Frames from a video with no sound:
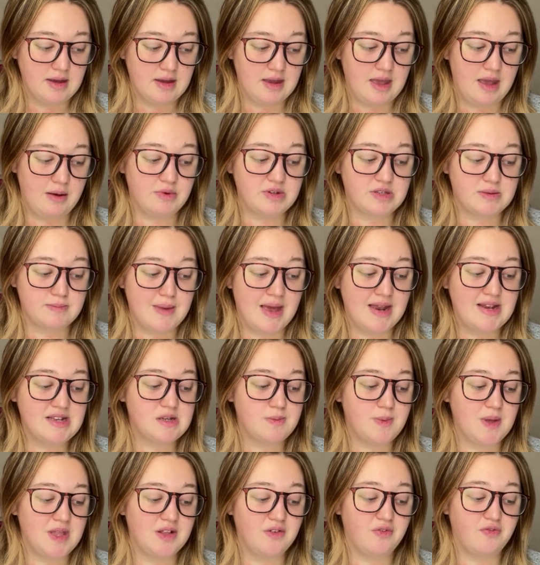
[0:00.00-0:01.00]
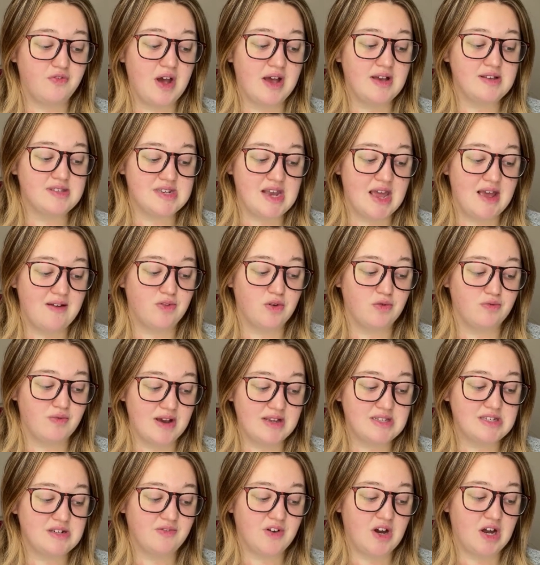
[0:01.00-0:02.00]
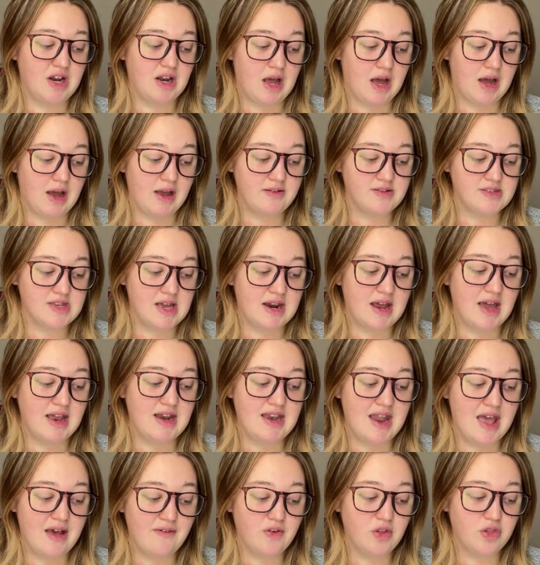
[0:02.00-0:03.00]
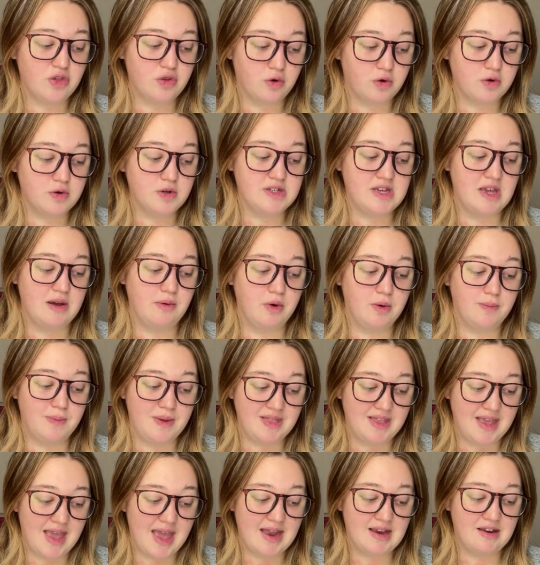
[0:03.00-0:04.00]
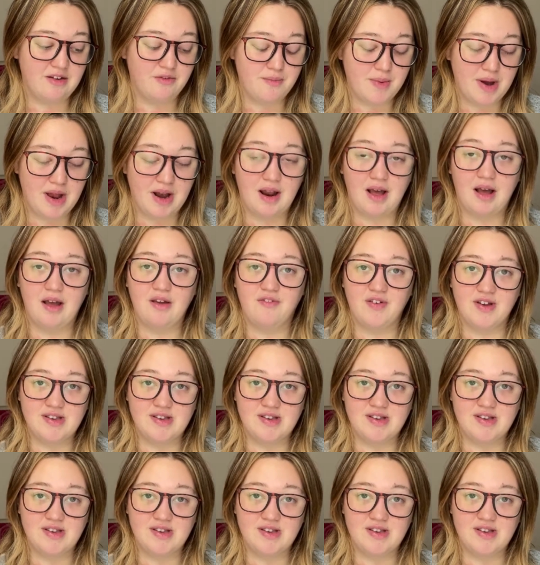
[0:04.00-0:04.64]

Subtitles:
It was meant to be the first day of the rest of our lives, and I never thought it would be the end of my life